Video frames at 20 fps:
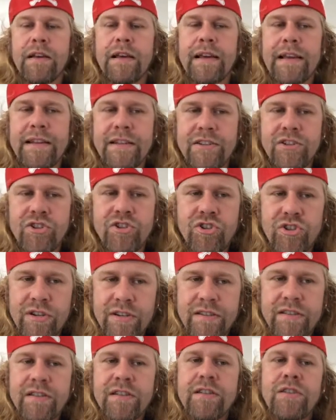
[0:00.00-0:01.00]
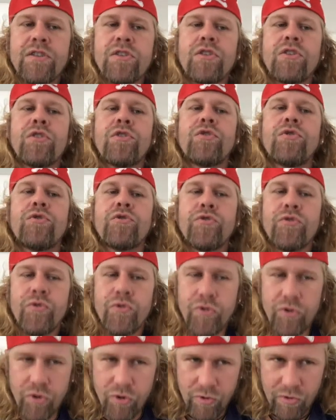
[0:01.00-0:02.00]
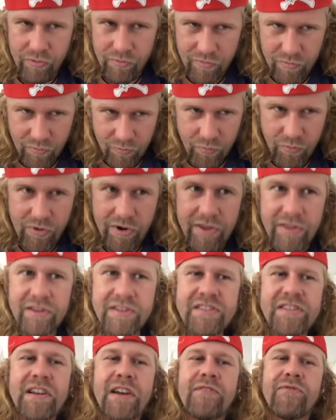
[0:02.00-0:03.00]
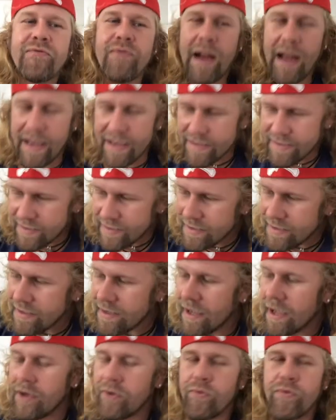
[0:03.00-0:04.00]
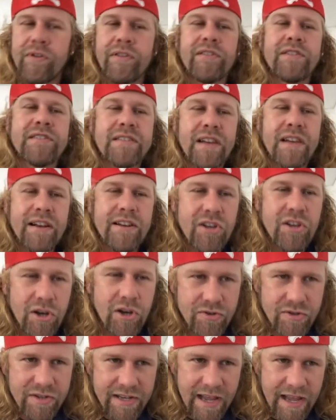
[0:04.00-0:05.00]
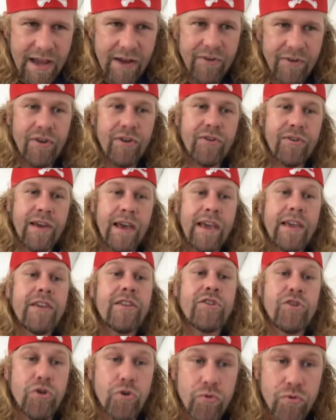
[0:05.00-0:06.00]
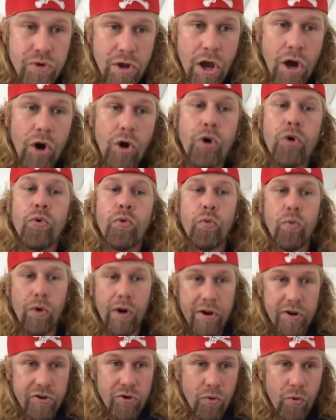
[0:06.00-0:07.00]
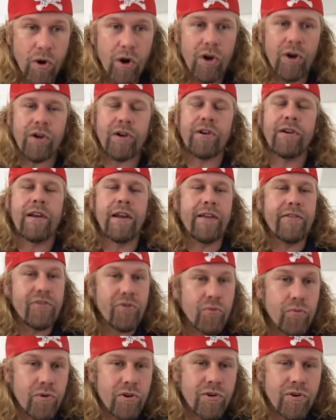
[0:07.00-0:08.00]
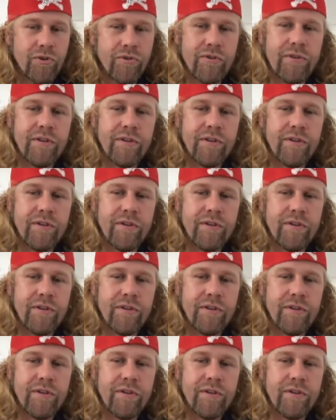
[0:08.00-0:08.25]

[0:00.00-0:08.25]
It's just where the sun rises and where the sun goes down, okay? You know where you are in the world.